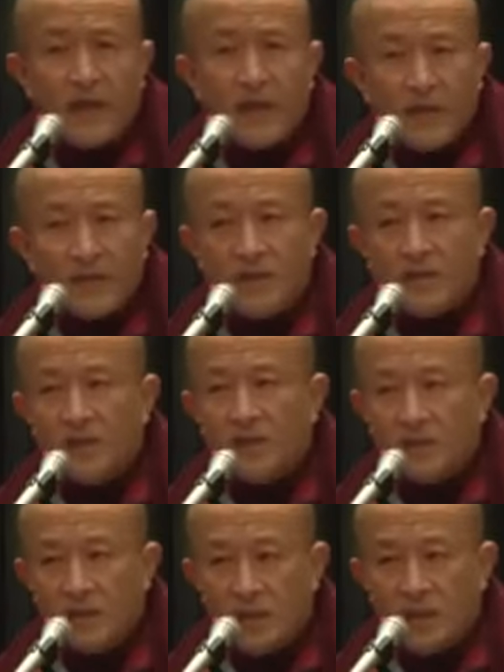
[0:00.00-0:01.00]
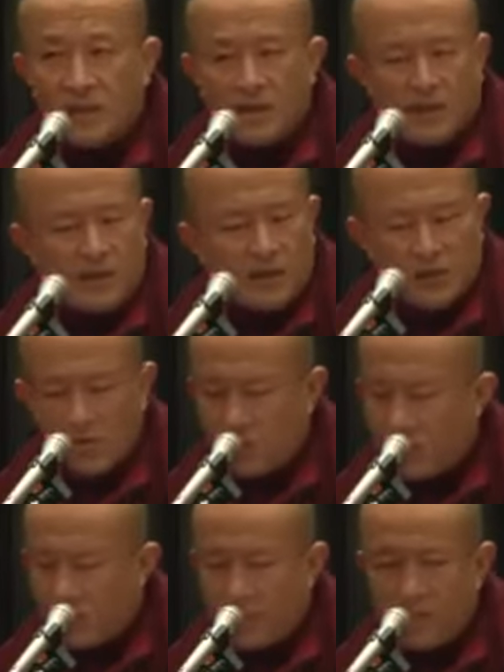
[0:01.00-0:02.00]
face's sake, it's
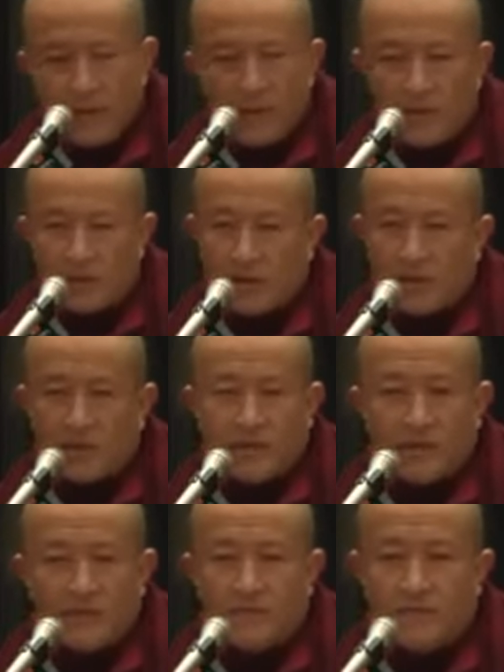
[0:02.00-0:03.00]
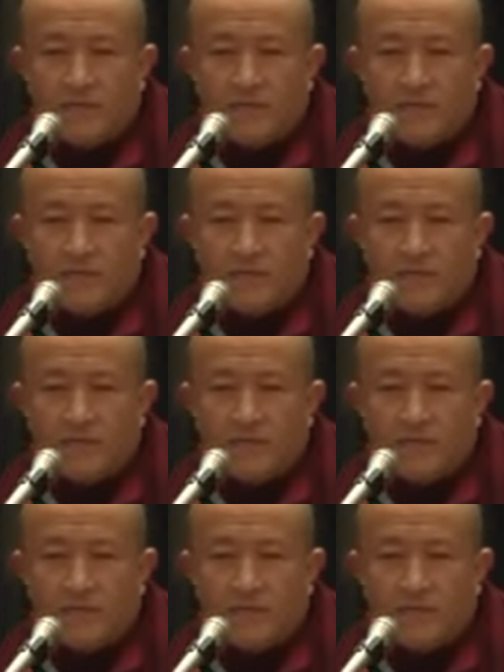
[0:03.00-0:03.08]
so embarrassing.